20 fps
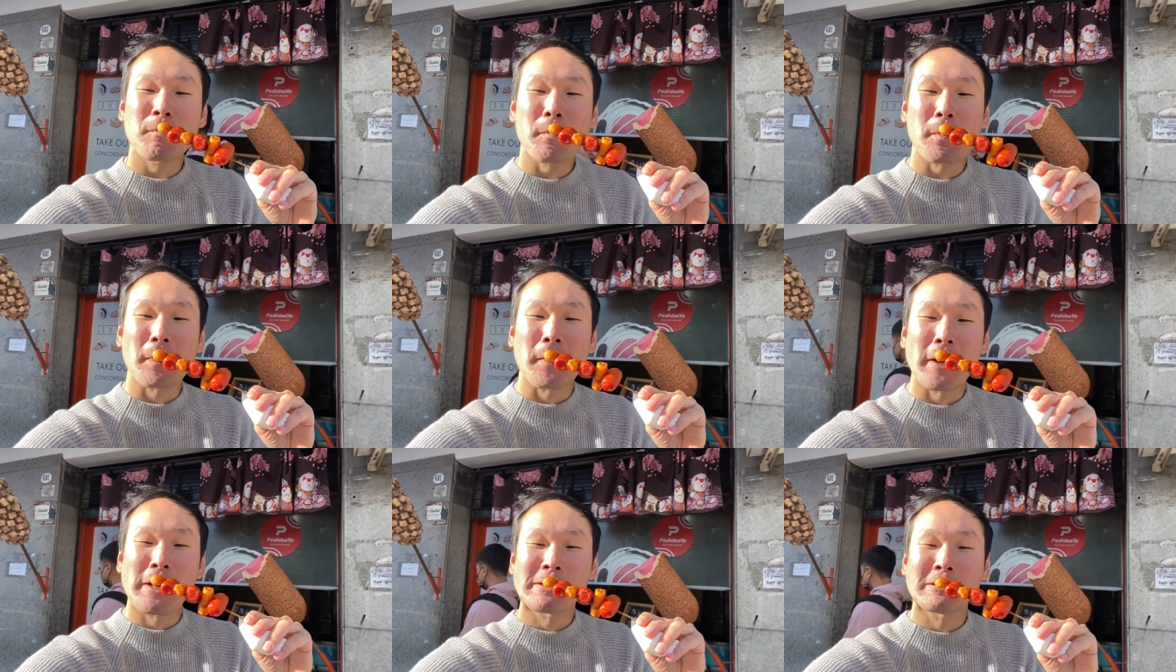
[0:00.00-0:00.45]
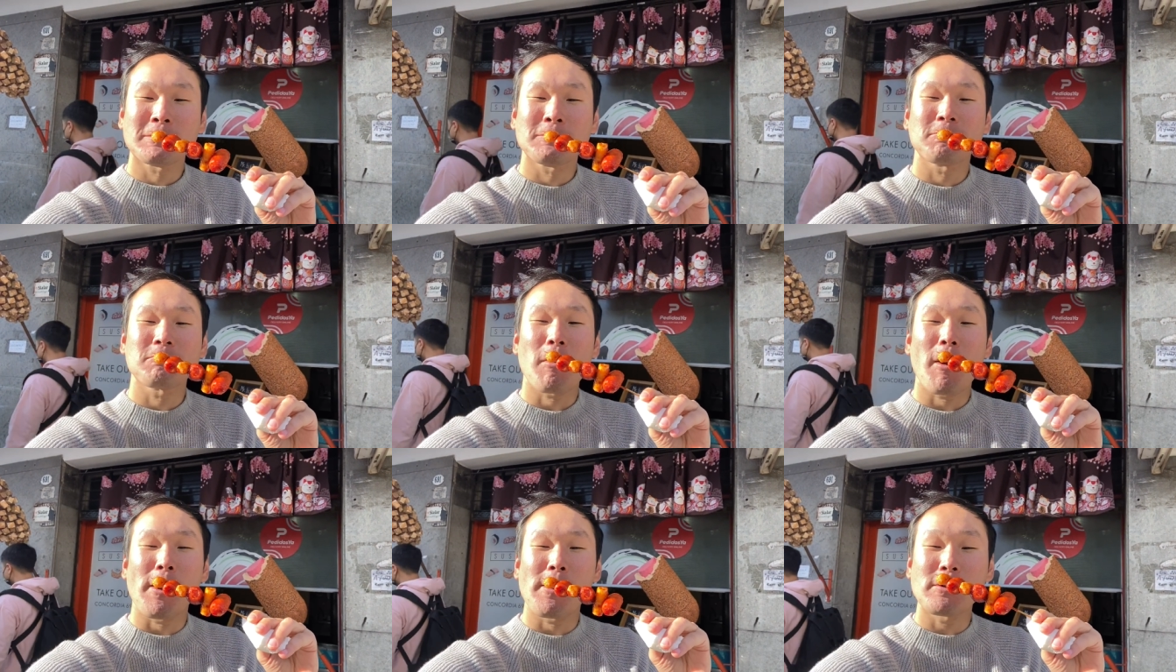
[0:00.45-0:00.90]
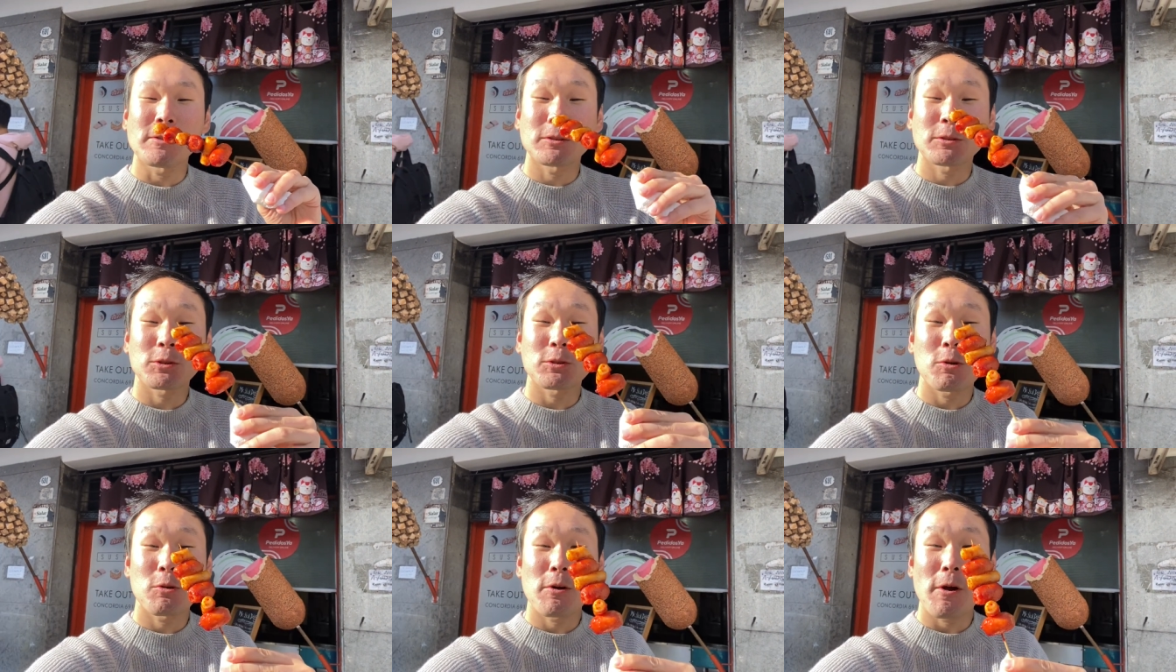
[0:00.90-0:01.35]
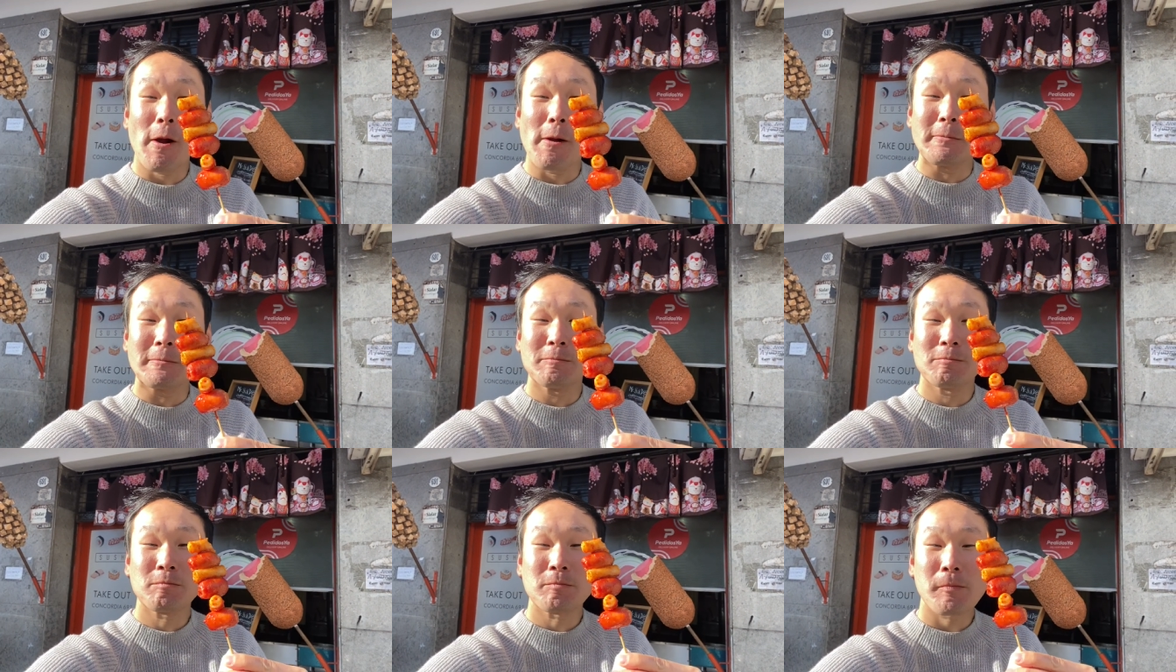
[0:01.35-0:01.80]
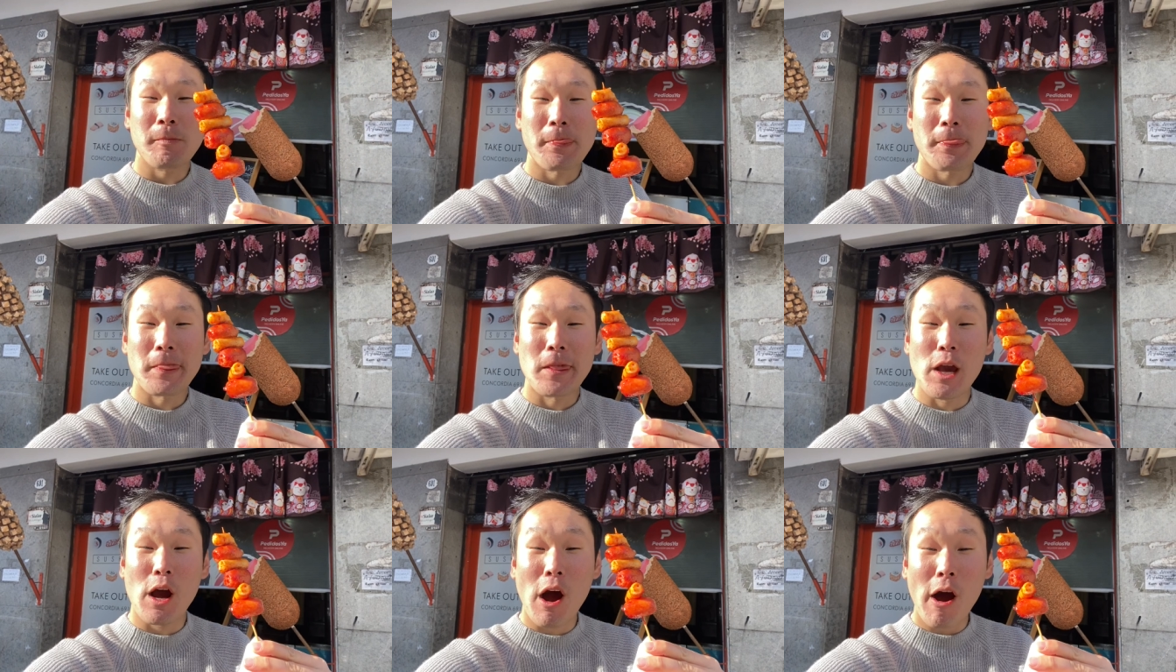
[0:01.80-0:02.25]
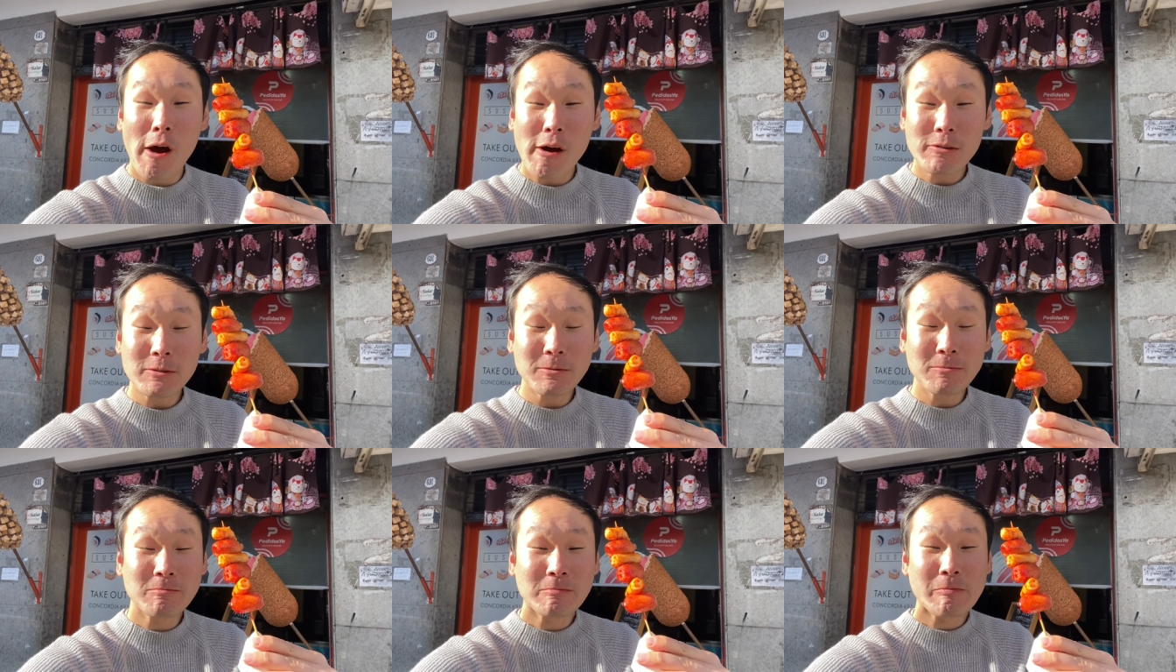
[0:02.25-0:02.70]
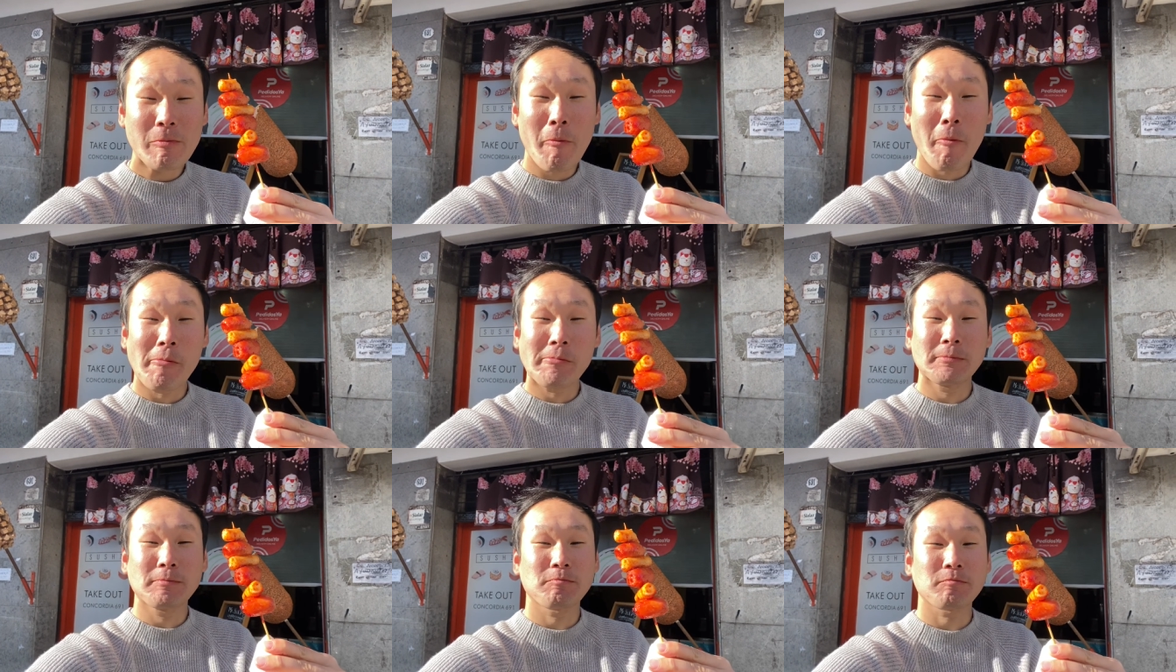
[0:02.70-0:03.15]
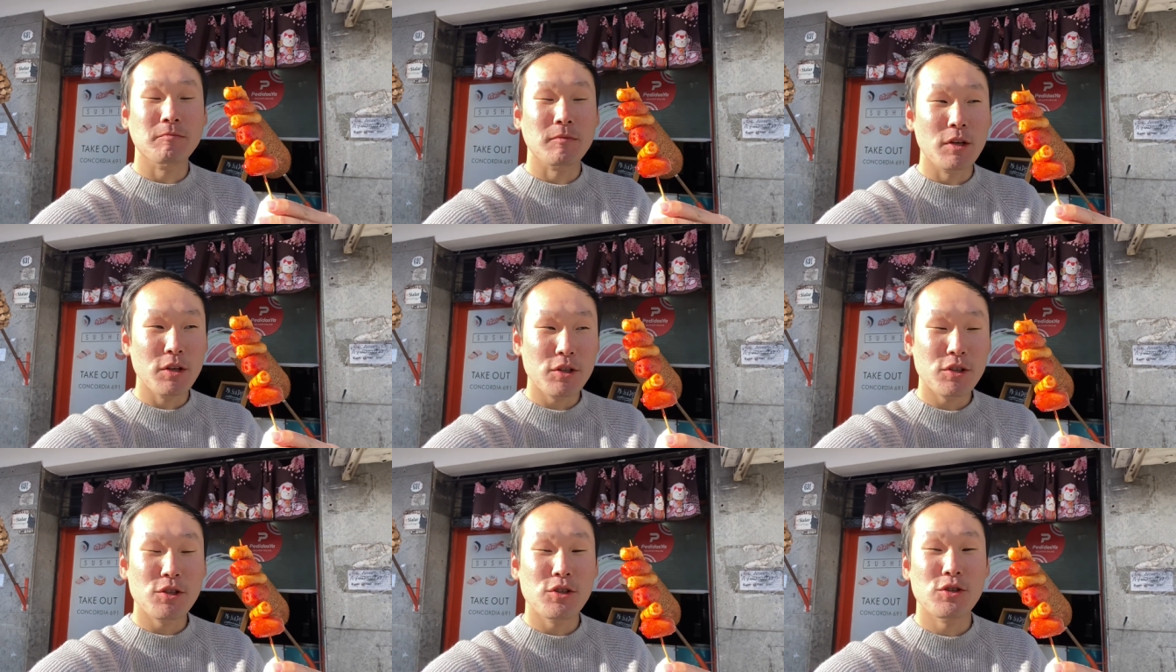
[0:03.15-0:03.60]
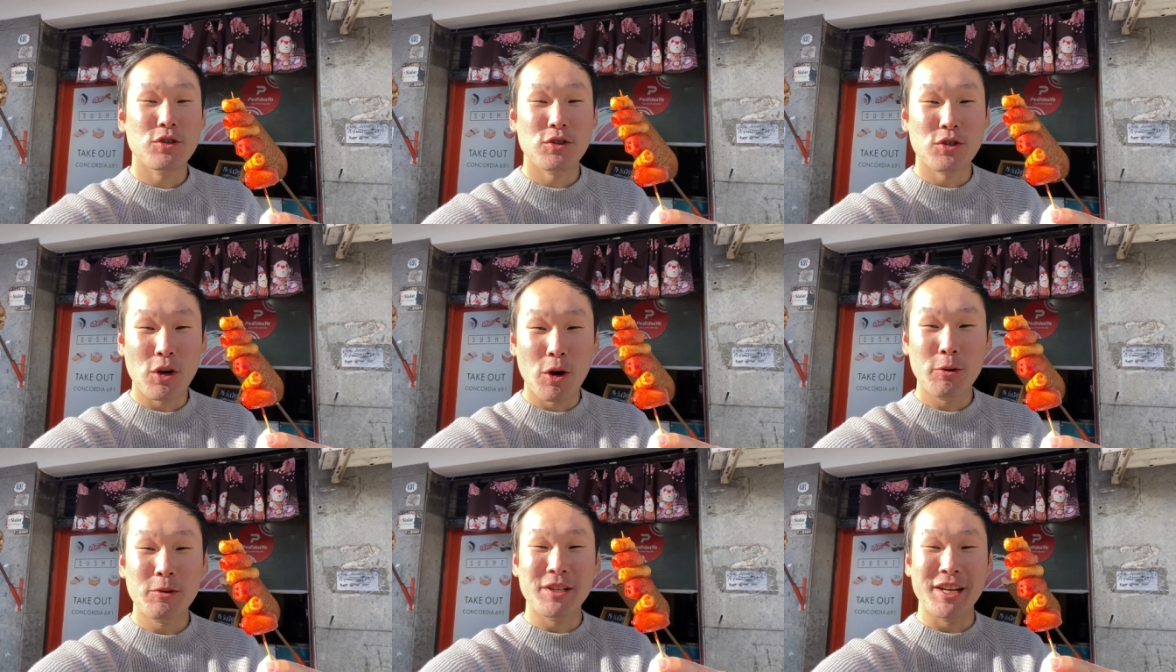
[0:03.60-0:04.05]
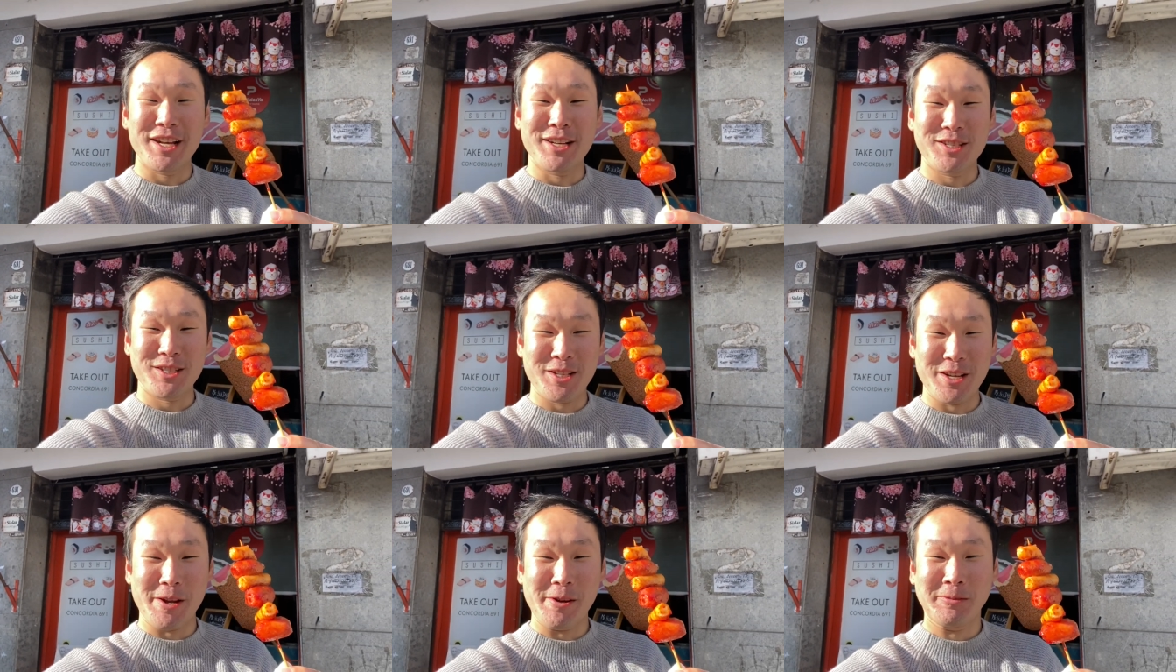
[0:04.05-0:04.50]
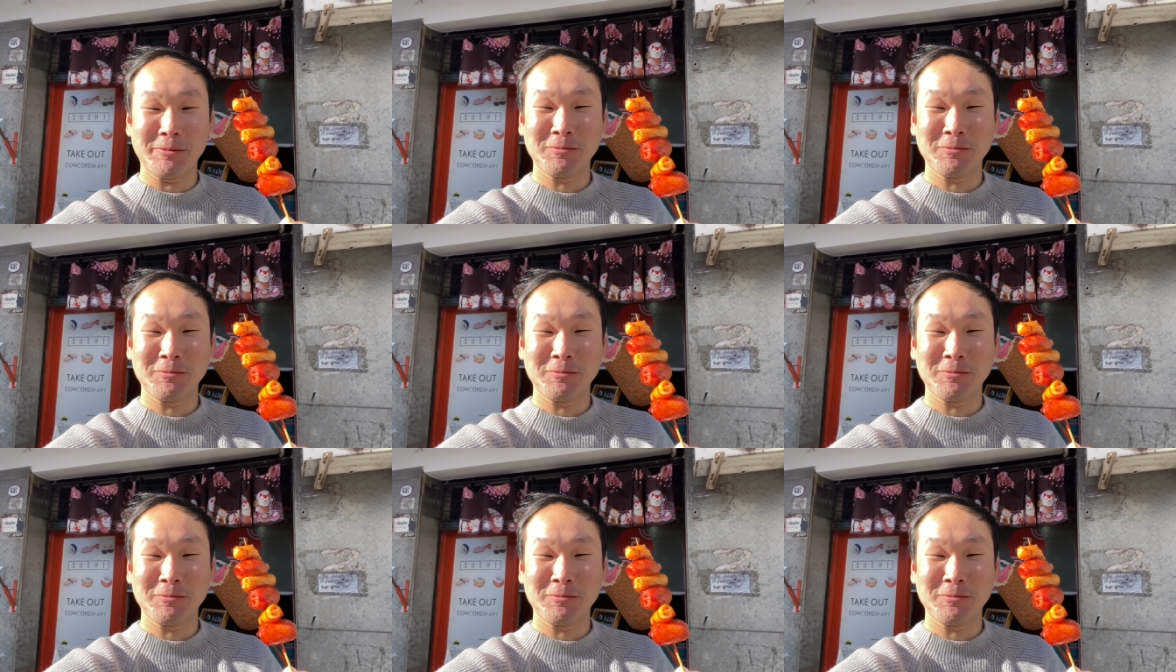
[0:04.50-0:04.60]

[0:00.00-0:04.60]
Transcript: Mmm. was so good. Y'all, this is so tasty.